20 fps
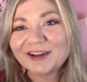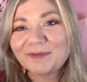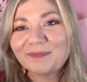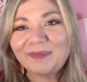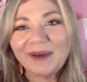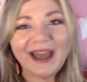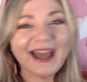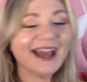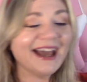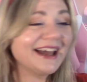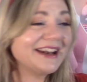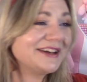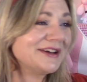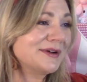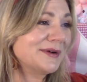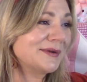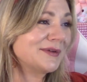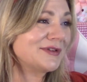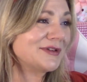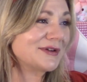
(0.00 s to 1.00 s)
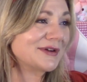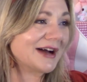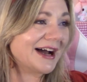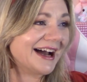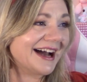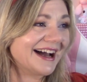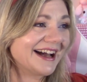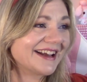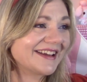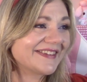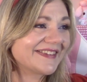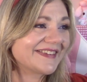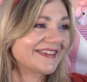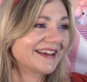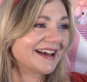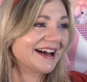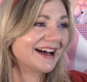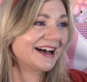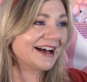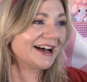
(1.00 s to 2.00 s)
Bad news, you guys.
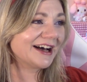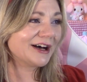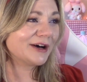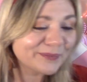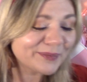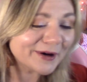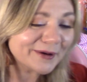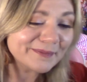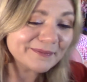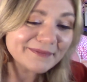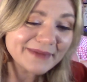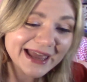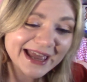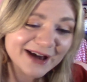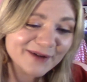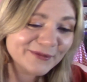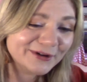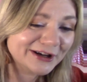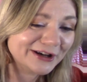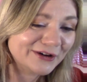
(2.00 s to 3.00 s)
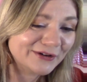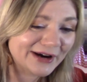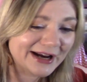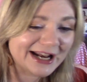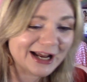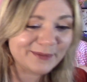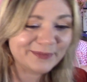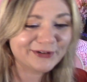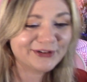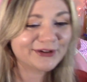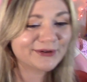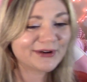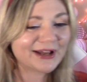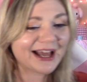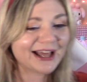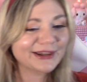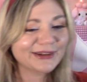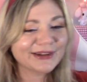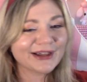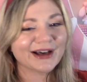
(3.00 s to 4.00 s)
But man, what a great episode.
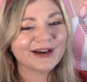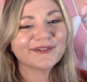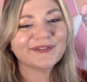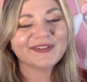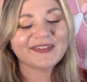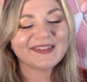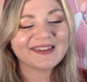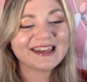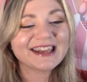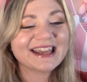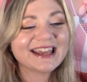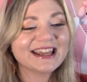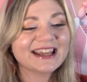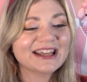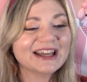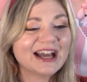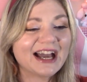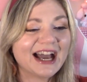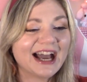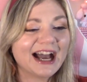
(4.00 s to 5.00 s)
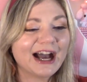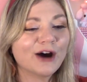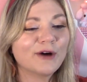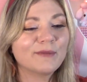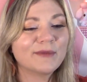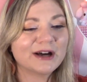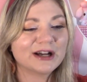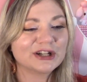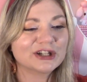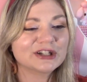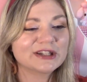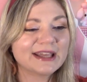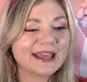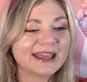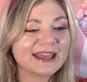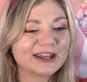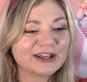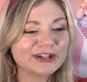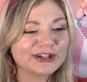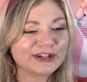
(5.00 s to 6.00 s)
I love seeing how much they
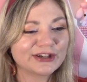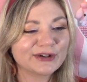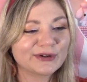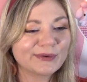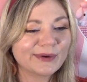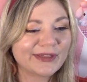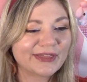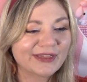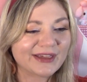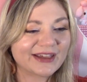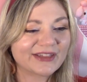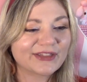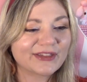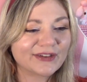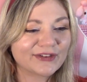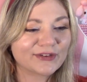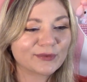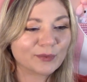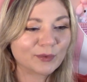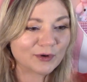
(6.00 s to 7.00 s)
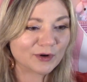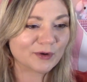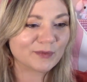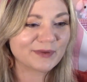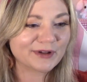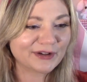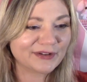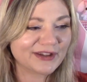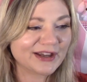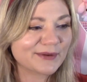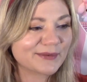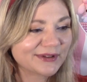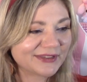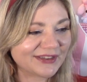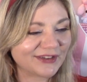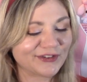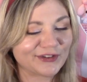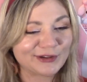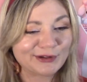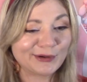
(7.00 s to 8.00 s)
can do with, like, this world building, with
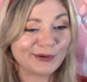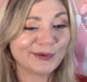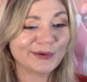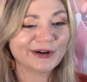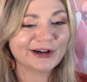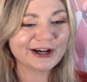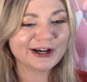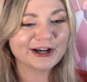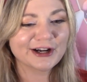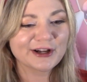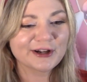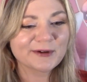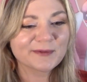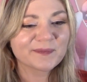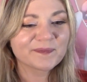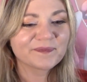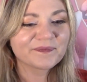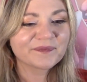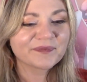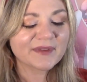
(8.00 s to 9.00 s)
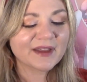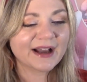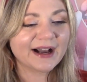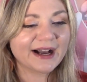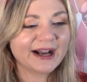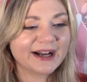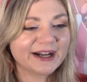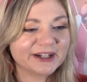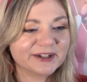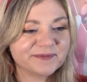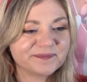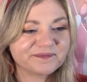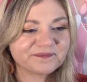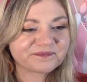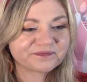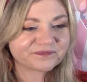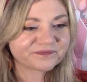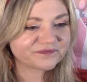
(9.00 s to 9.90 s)
this lore. It